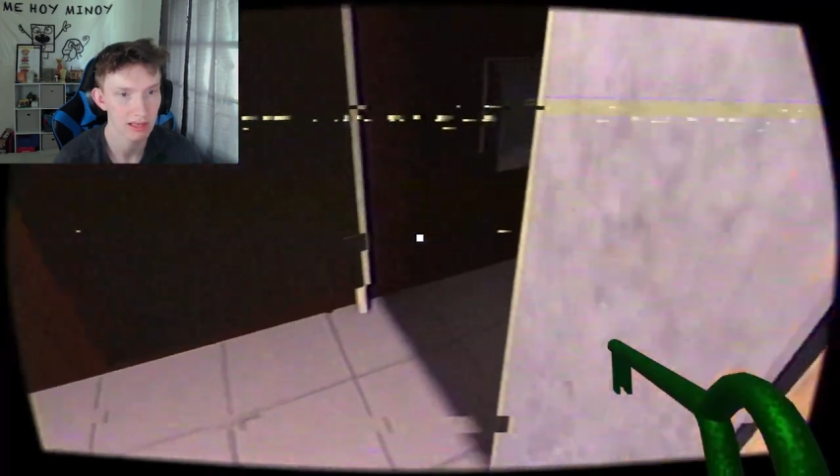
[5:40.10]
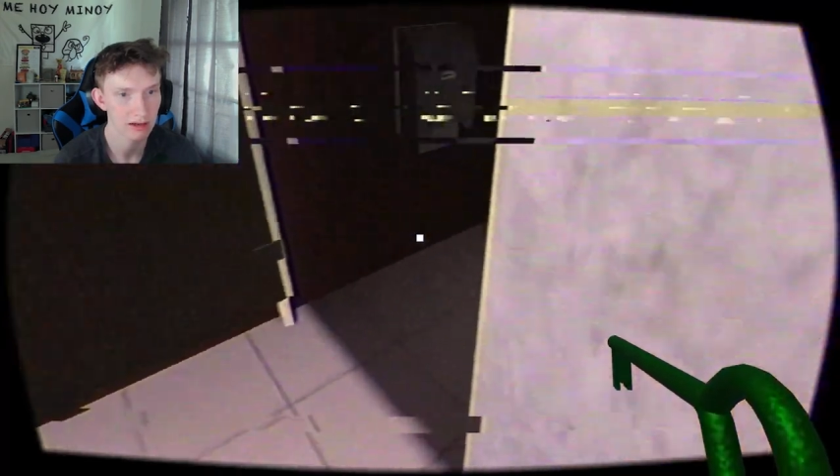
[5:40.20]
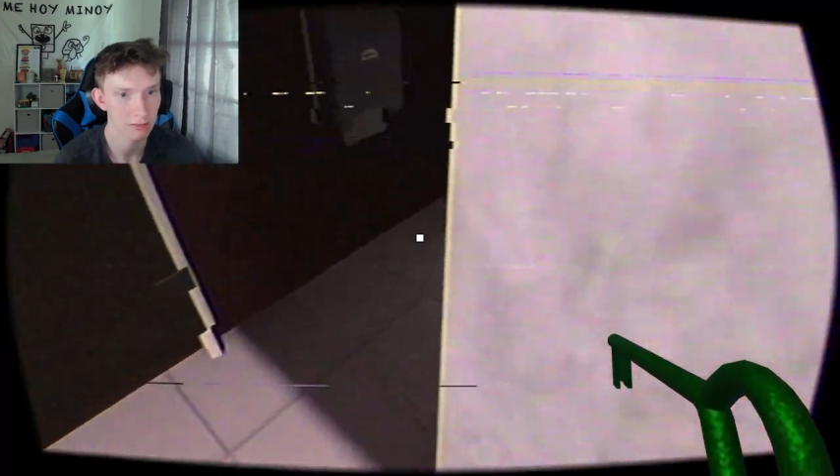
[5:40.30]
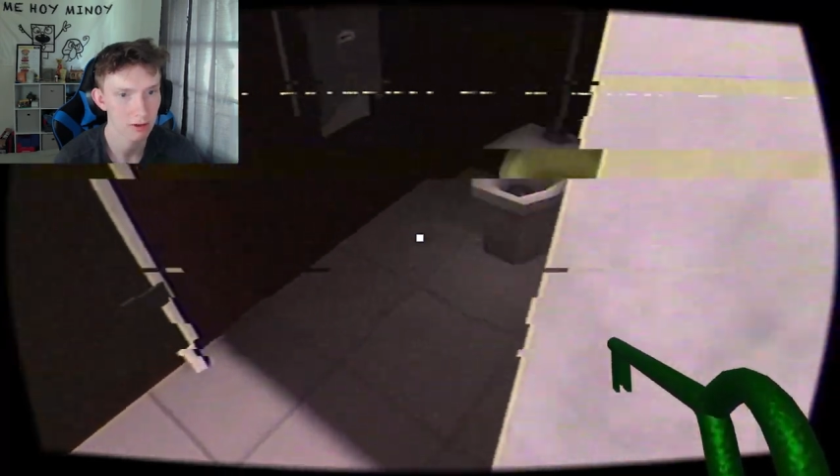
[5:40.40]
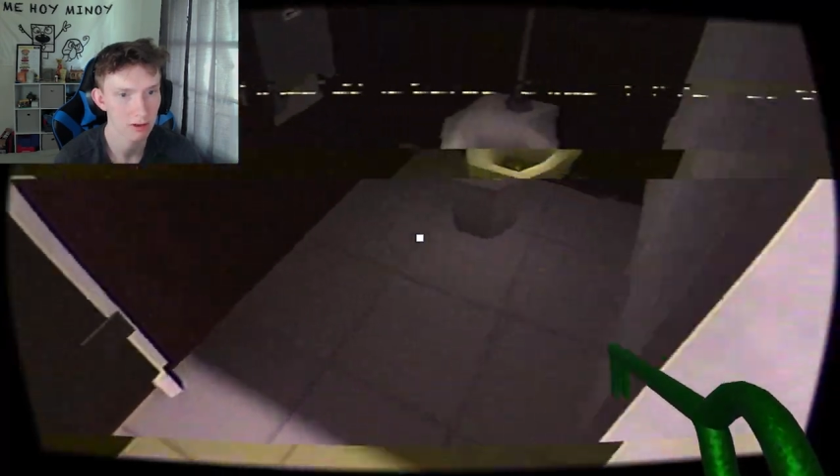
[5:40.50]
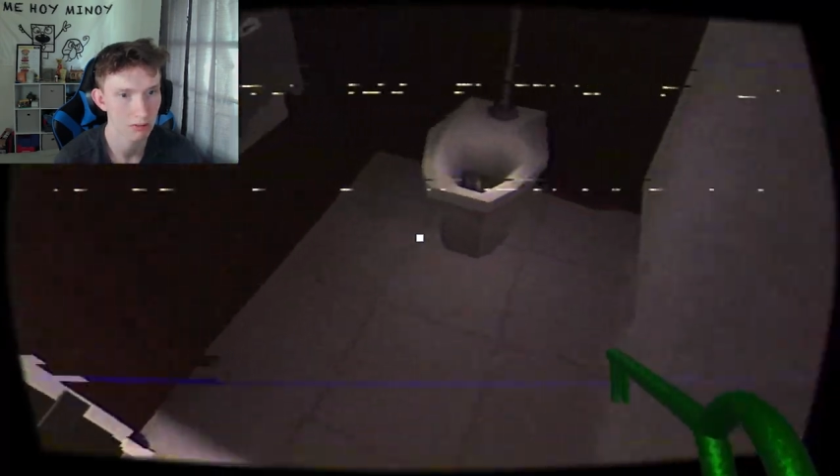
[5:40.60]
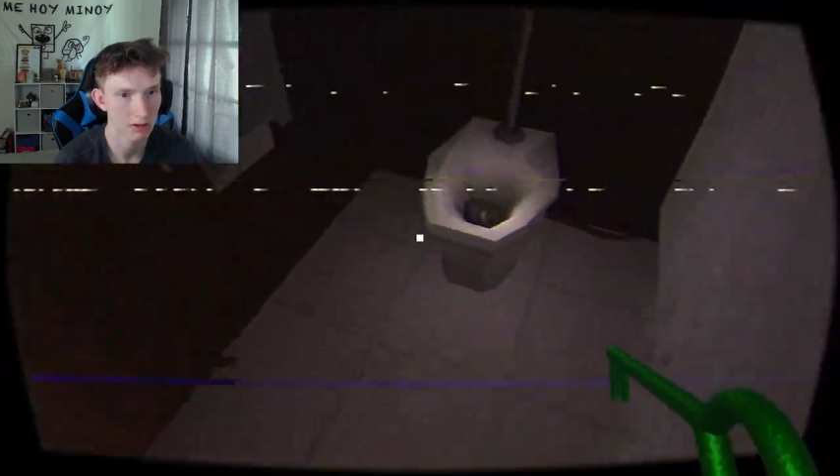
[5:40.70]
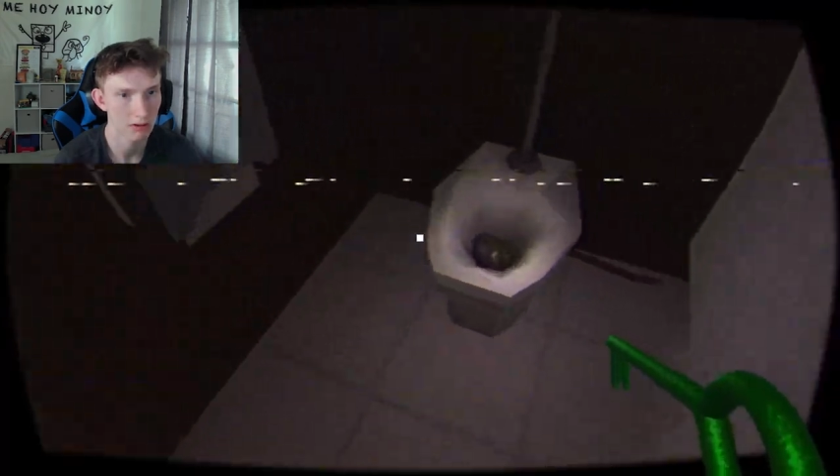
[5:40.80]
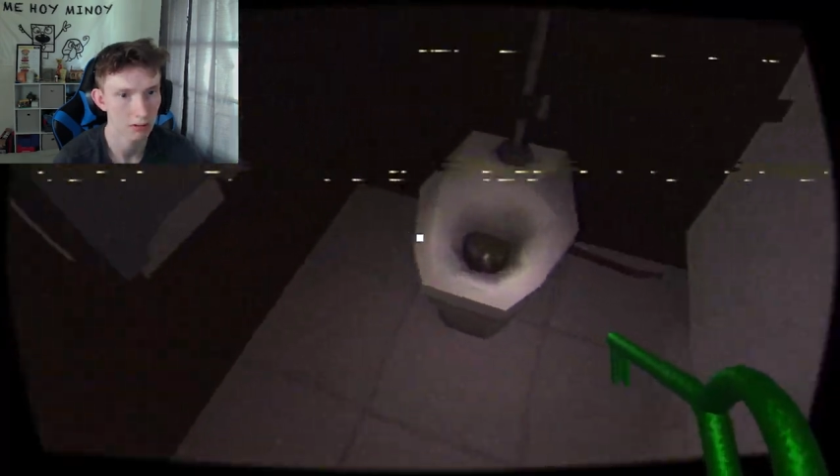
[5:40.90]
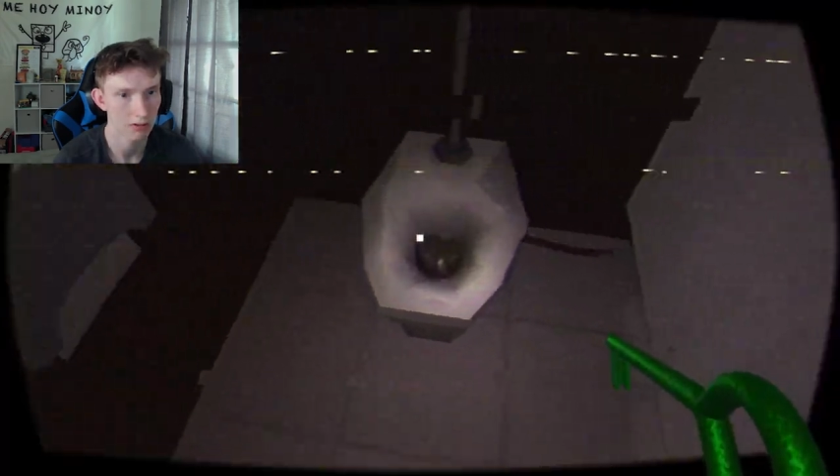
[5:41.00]
it didn't work.
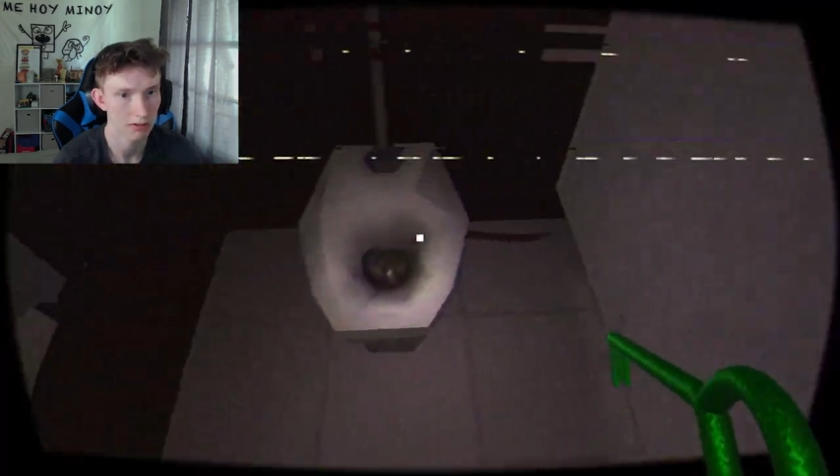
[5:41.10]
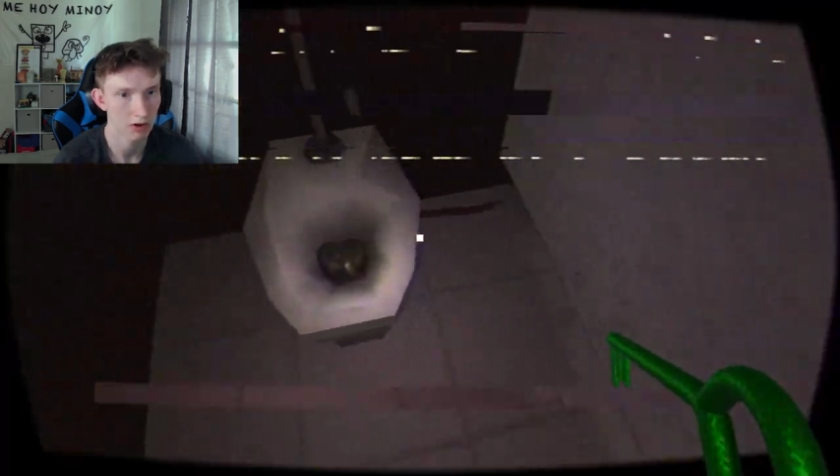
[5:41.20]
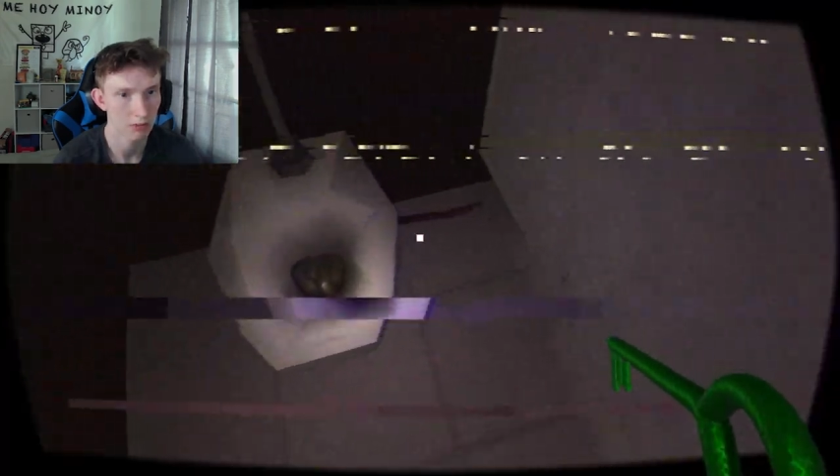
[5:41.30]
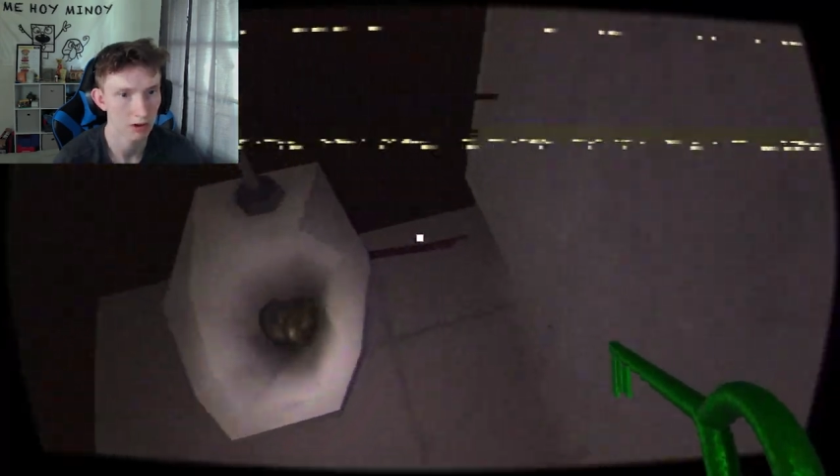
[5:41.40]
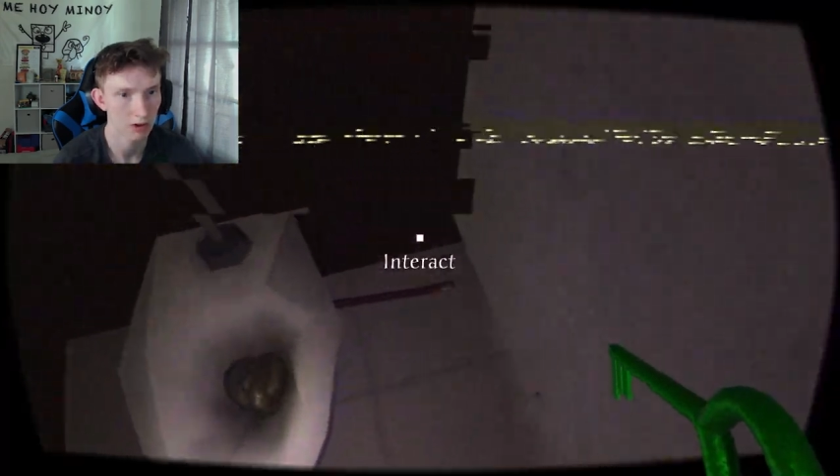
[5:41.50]
Whatever, whatever. Crowbar,